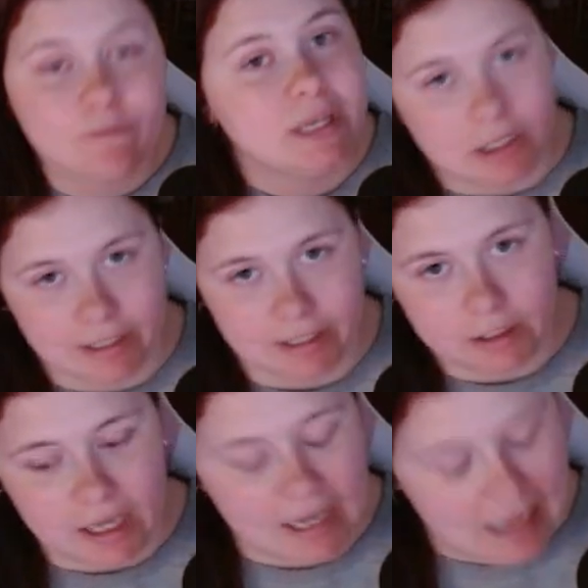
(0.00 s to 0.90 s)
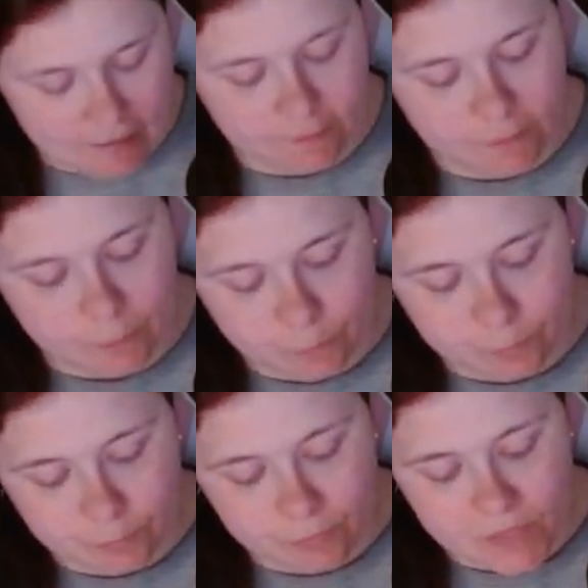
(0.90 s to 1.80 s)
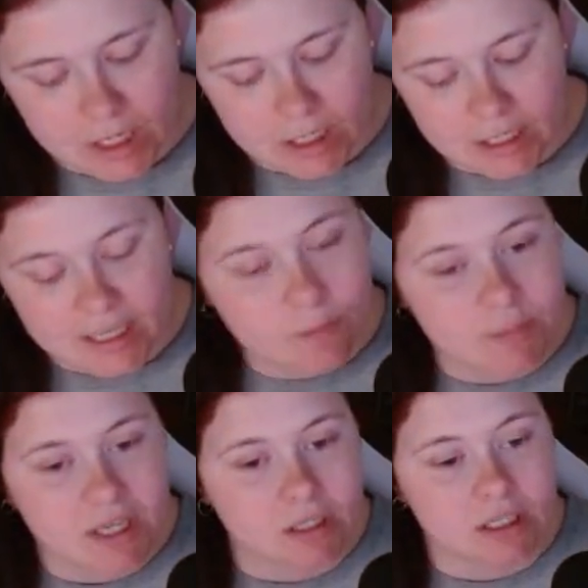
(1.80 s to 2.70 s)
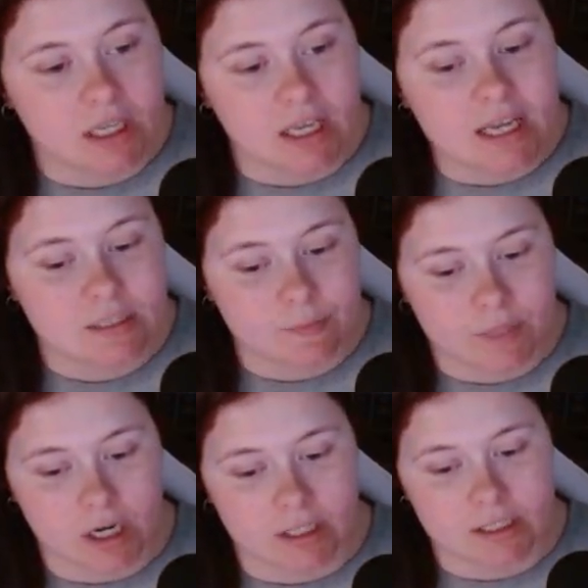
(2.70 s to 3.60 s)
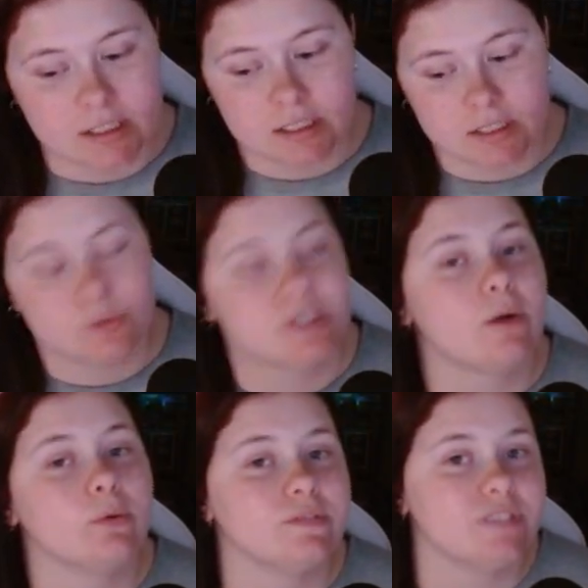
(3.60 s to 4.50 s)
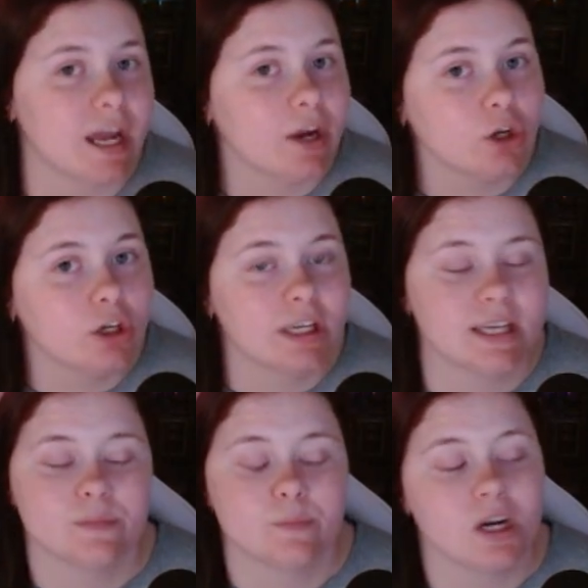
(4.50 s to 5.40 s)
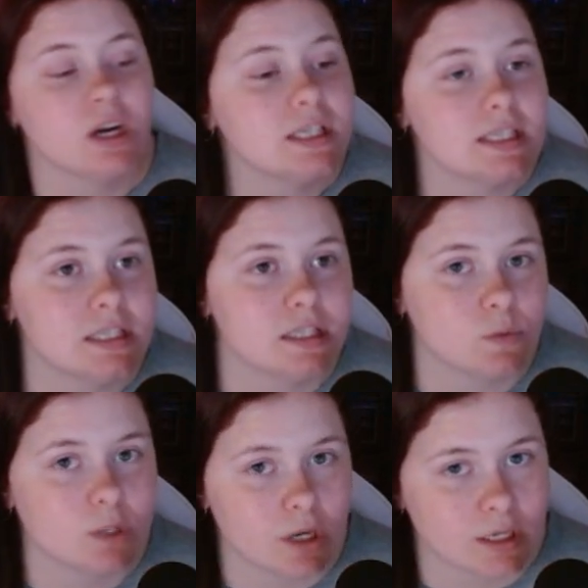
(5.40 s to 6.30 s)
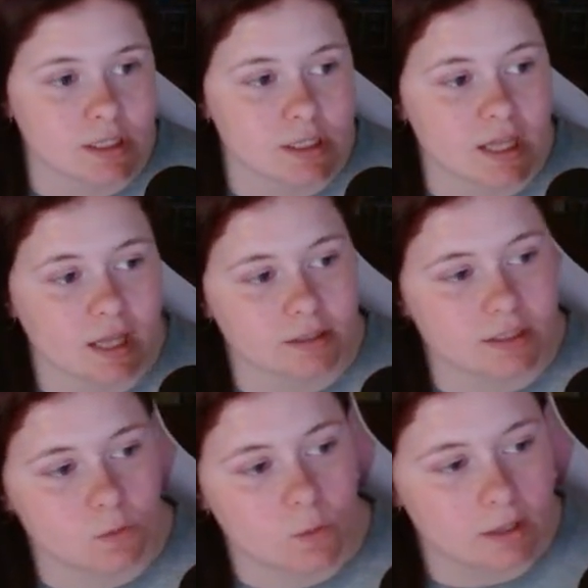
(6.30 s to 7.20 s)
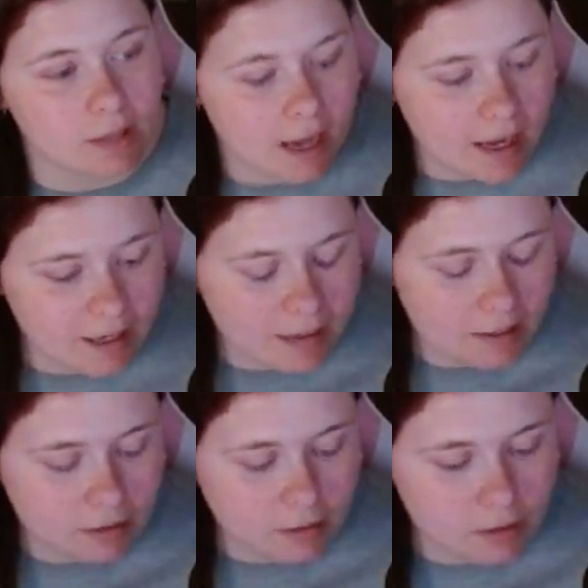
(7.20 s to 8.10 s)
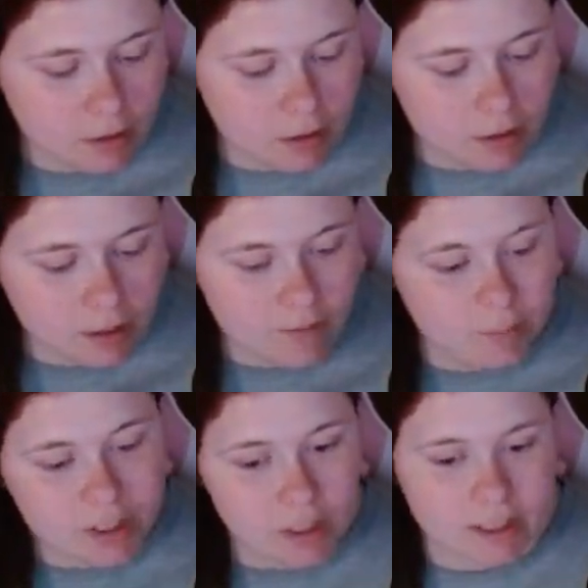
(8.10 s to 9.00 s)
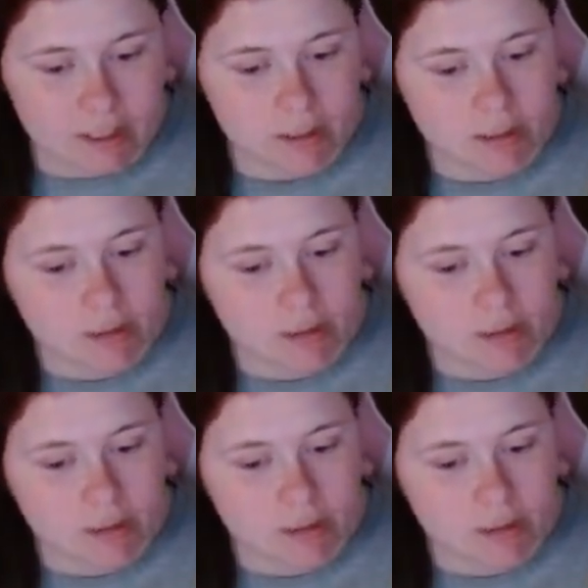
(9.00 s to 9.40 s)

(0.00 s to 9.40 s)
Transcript: been on it. I have. He hasn't been on it since it was Tower of Terror. He hasn't been on it since it was Guardians of the Galaxy. Well, I have been on it